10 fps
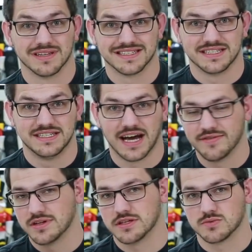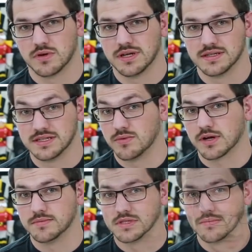Let's dive into this one and see what
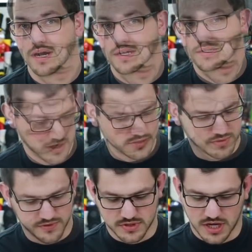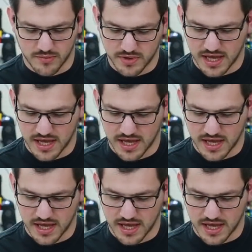comes in the box. All right, so we're at the top.